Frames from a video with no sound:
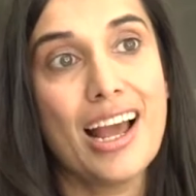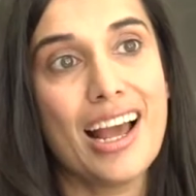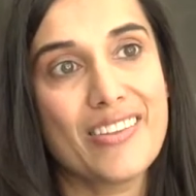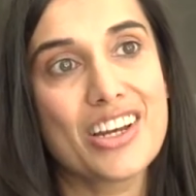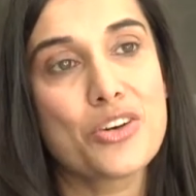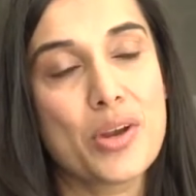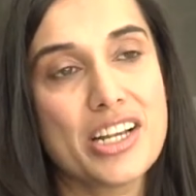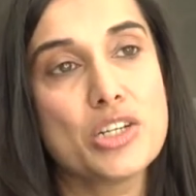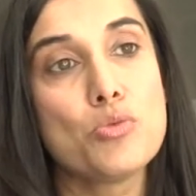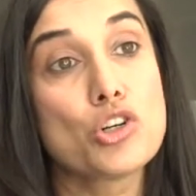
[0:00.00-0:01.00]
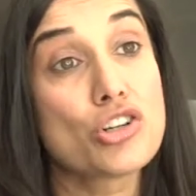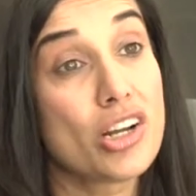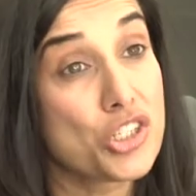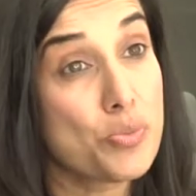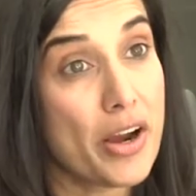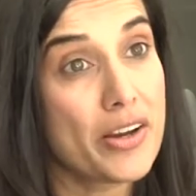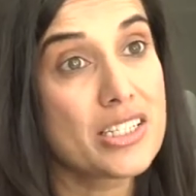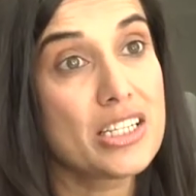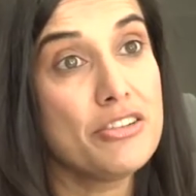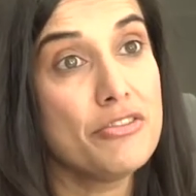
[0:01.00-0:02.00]
and then creating more
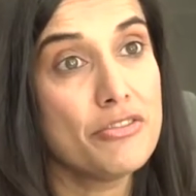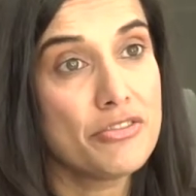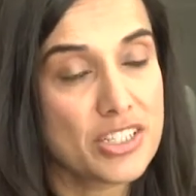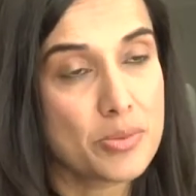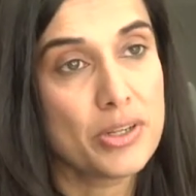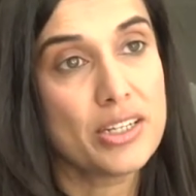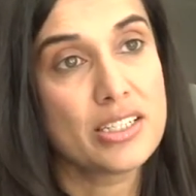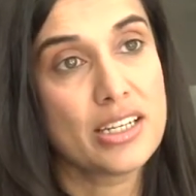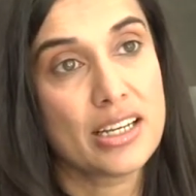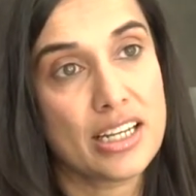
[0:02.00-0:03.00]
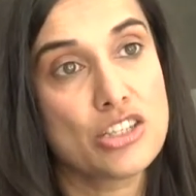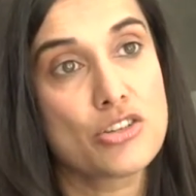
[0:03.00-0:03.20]
transparency, visibility and ease